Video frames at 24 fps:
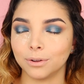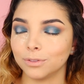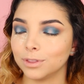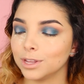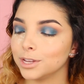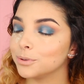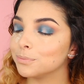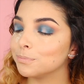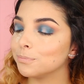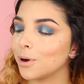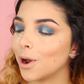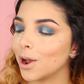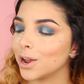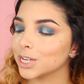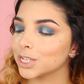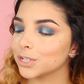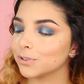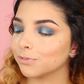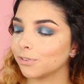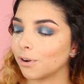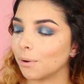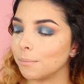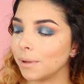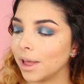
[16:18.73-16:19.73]
this brush
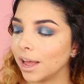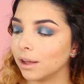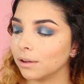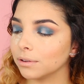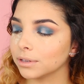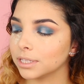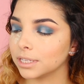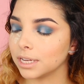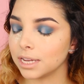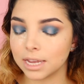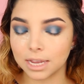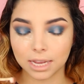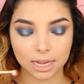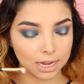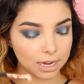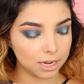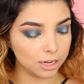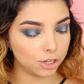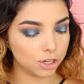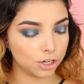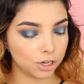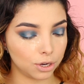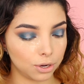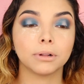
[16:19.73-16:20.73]
from
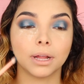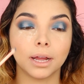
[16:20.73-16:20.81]
LCE2.